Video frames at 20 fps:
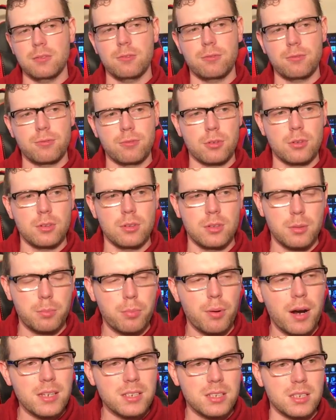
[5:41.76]
for
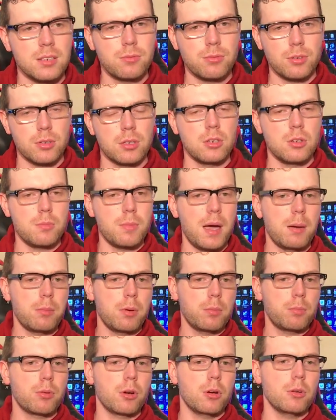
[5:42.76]
the new
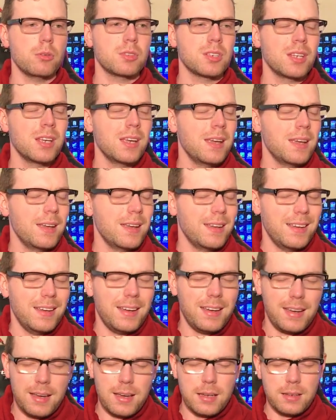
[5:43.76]
MacBook Pros,
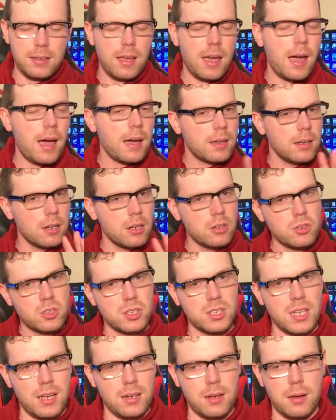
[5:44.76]
yeah, I could
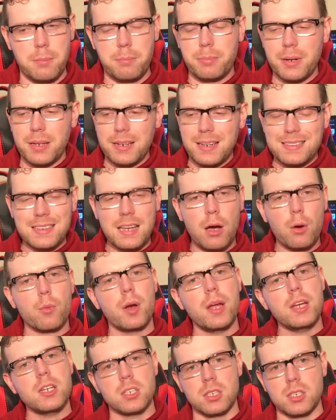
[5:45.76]
understand it, but it's
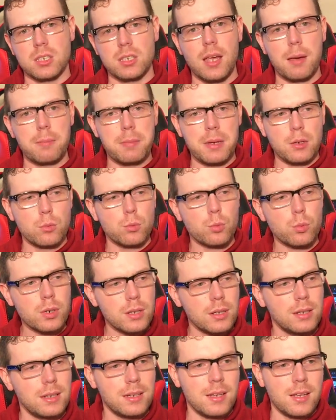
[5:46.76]
outrageous. I mean,
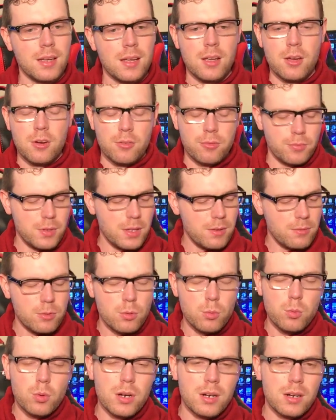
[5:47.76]
really, if
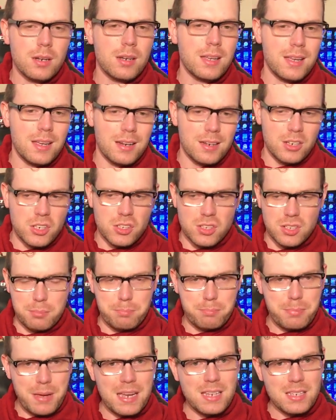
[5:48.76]
you wanted to get just a
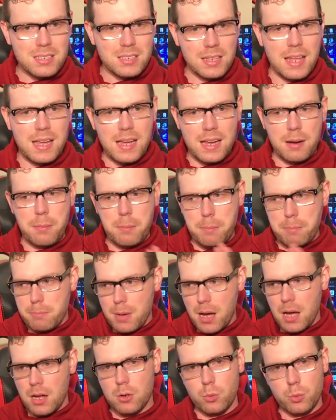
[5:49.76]
baseline
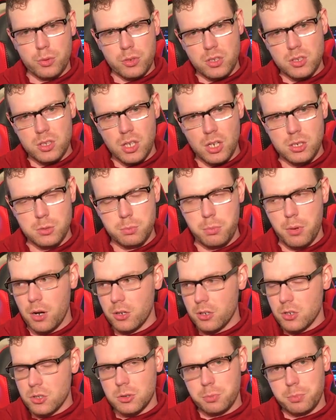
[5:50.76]
model with the touch bar,
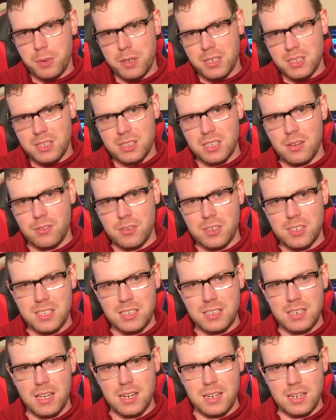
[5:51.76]
you're spending
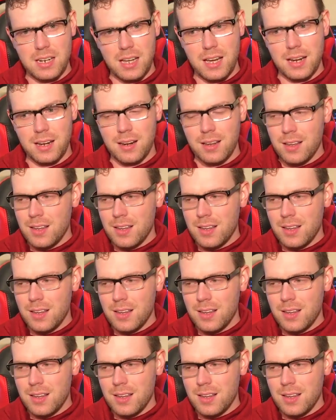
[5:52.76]
$17.99.